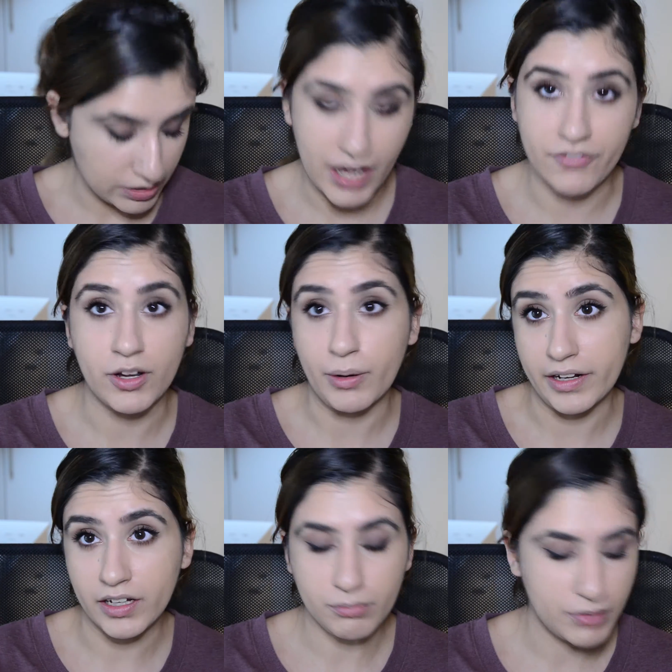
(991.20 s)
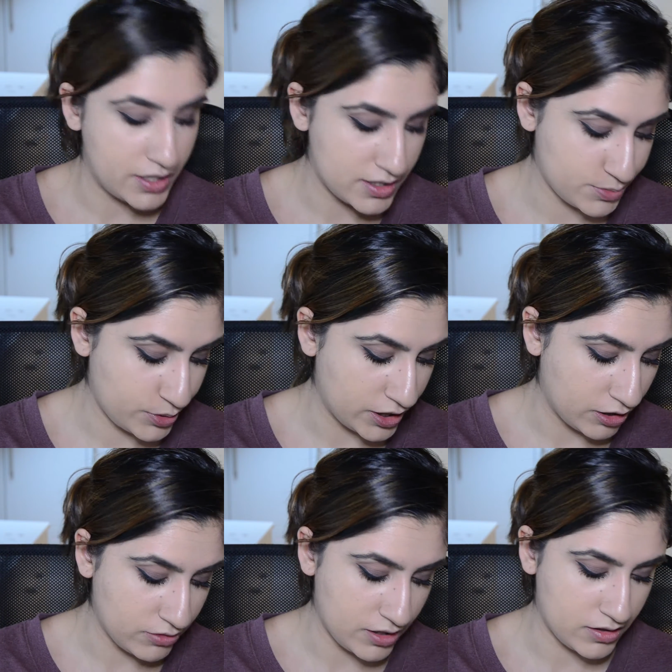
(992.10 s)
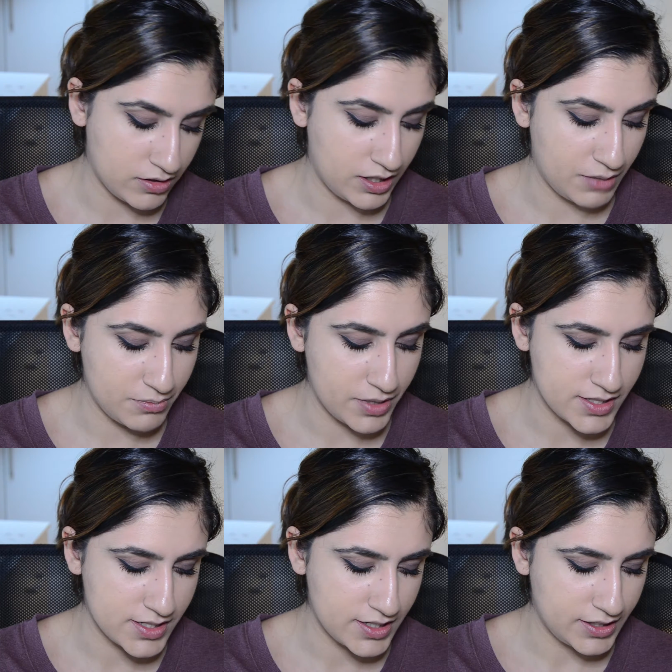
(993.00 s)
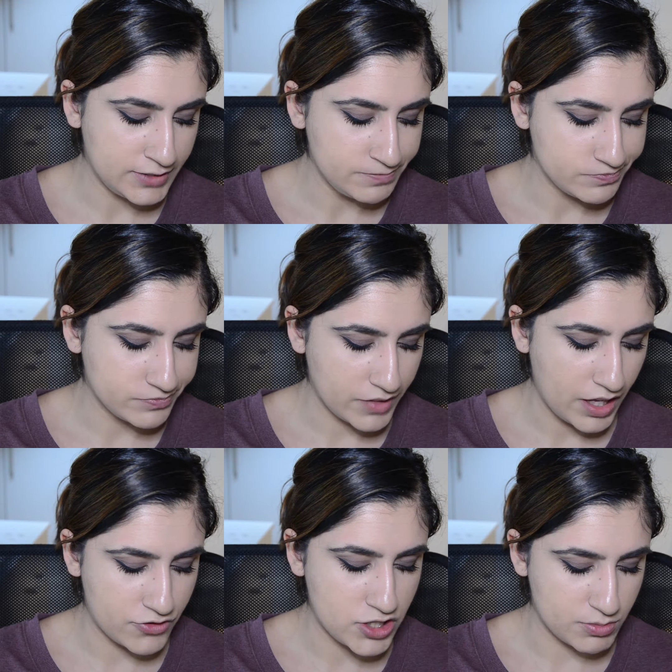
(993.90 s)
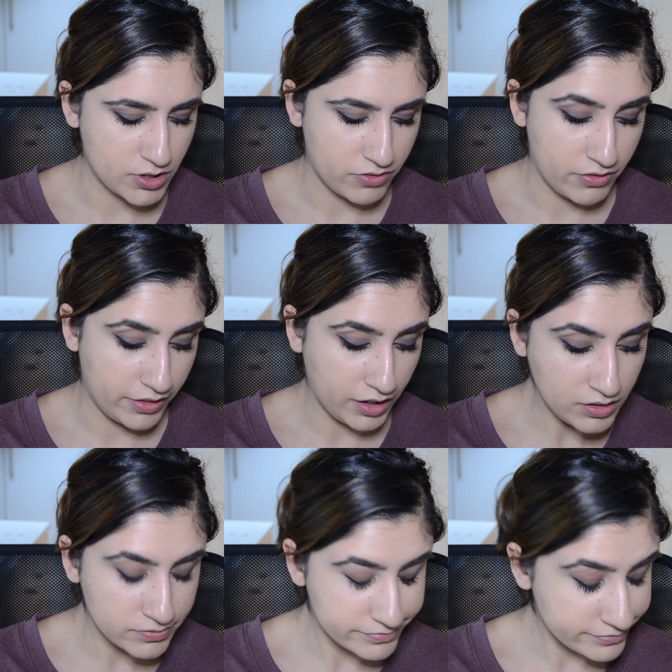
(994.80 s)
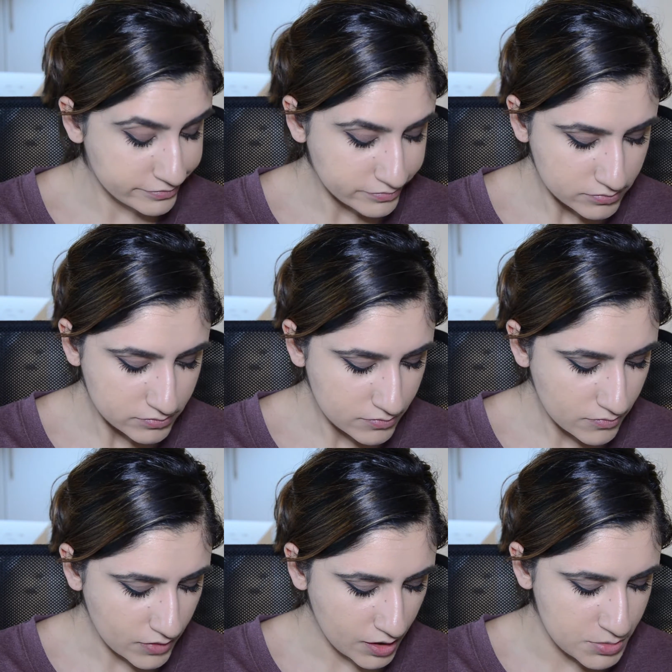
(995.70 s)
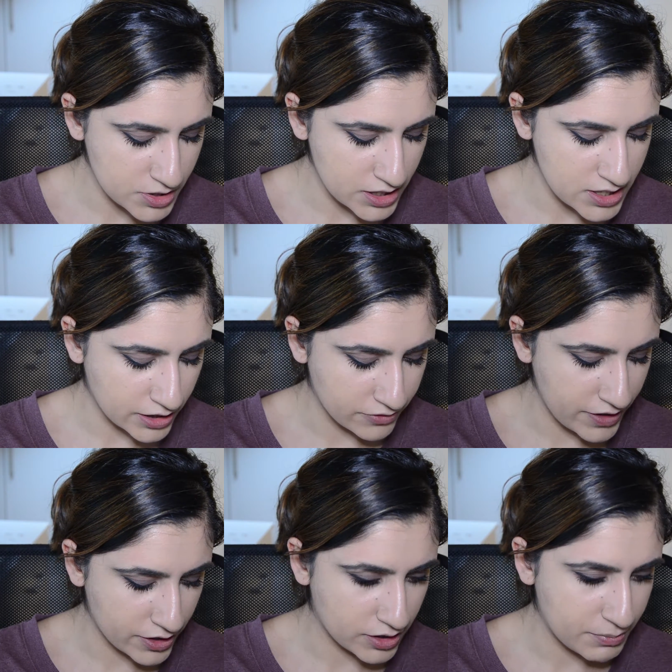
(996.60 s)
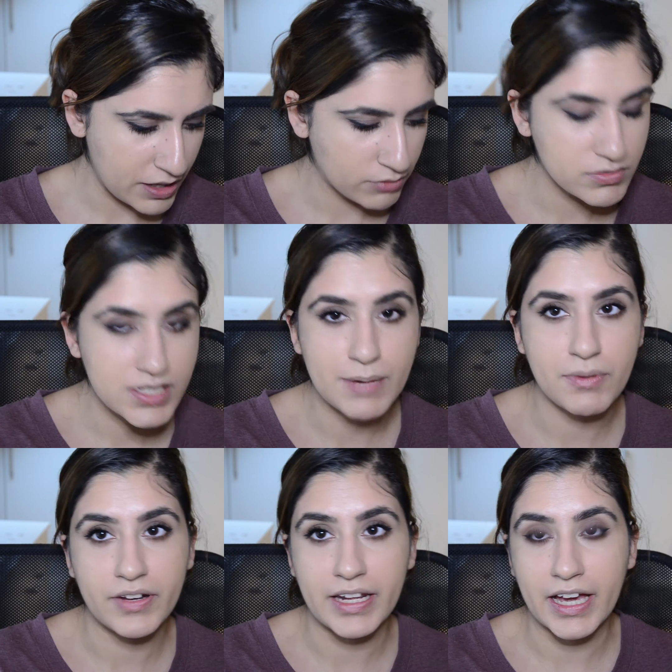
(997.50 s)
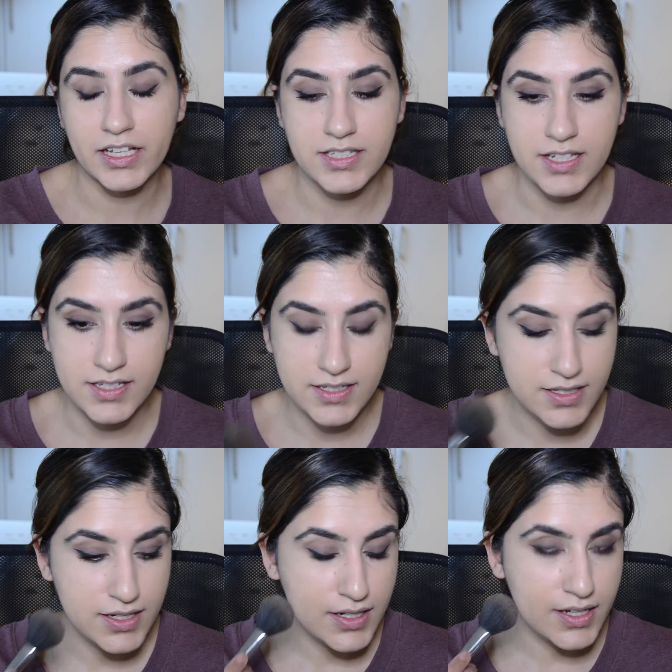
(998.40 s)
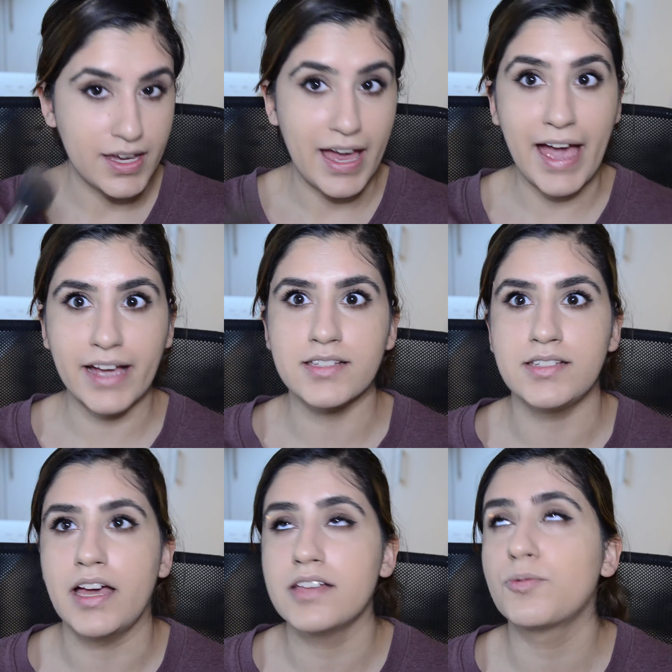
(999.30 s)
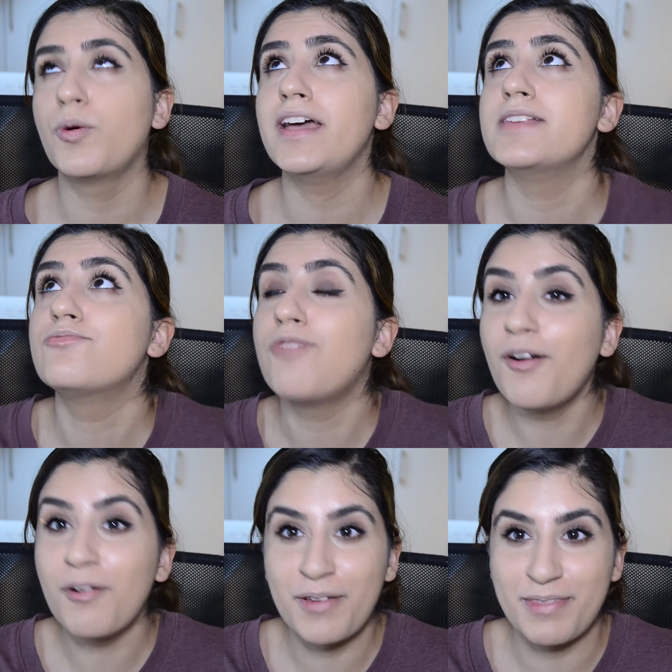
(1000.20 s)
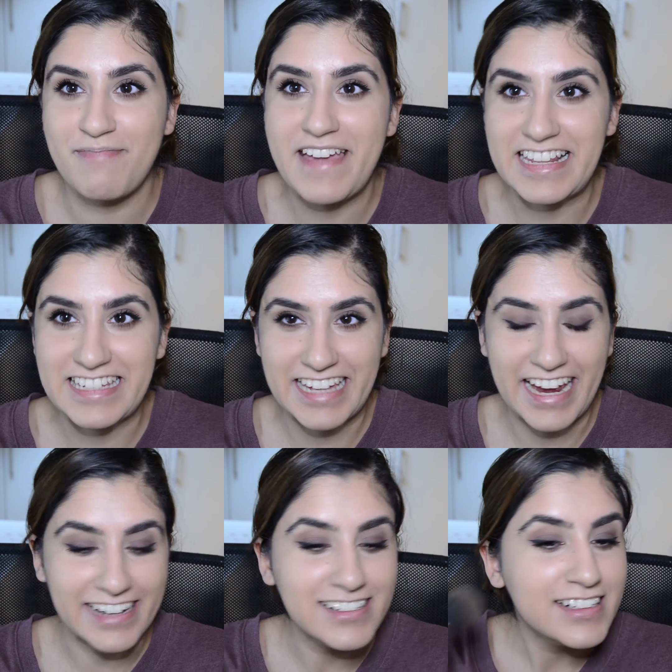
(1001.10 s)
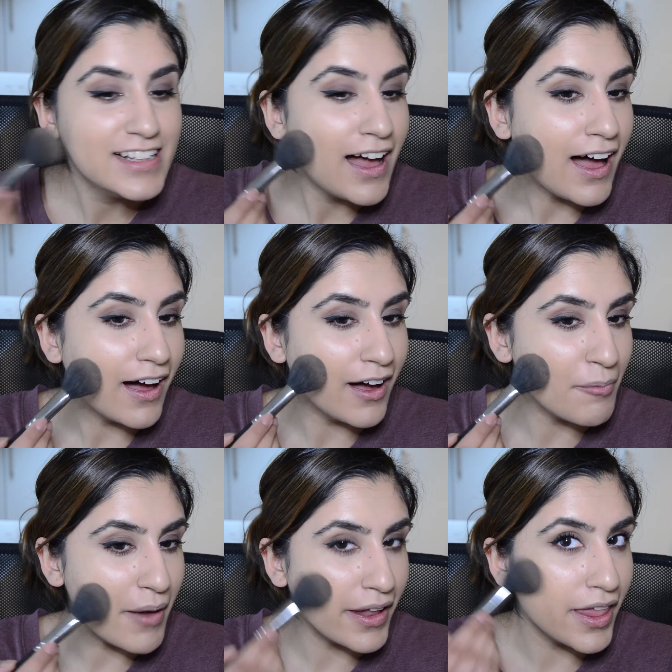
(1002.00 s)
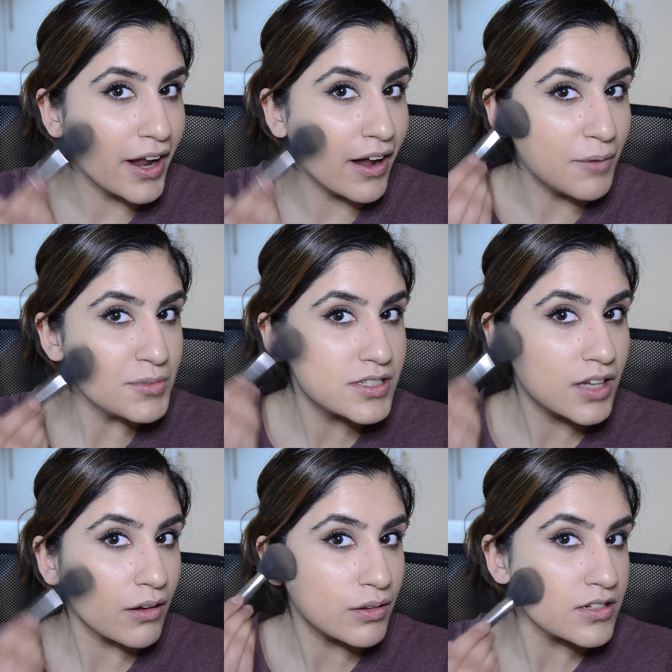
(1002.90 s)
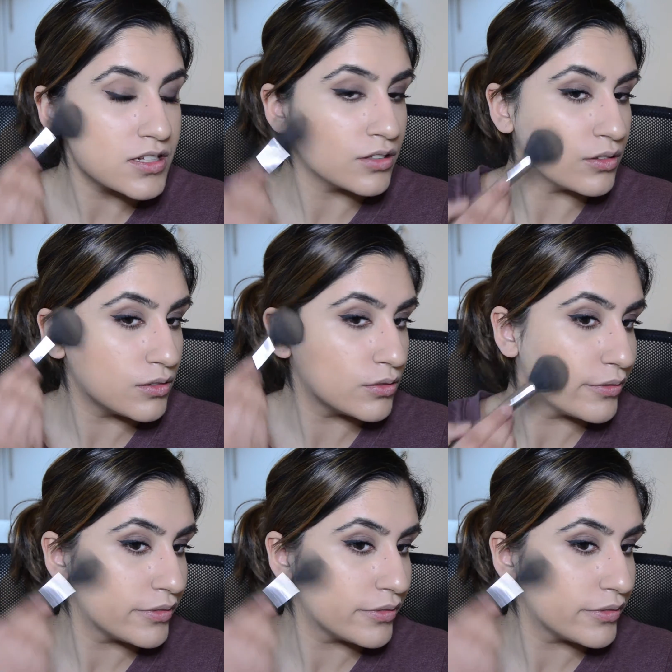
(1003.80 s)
I have no idea, but it's pretty old and the numbers have chipped off of there. I'm just going to take a very good amount, tap off any excess. What is wrong with me today? And then I'm just going to